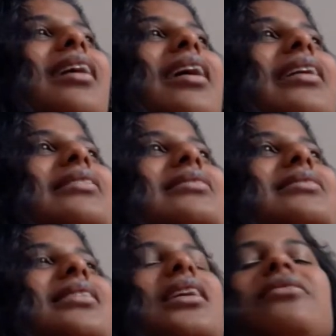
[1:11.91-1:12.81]
and
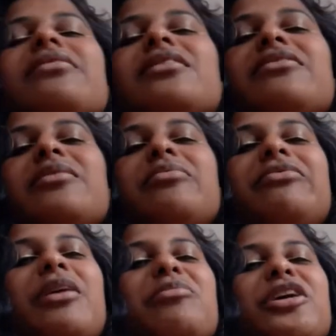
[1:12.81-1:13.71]
even the
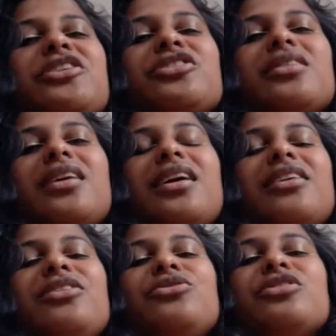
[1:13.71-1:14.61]
vibration that I
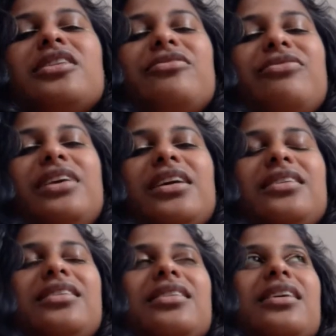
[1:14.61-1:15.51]
usually feel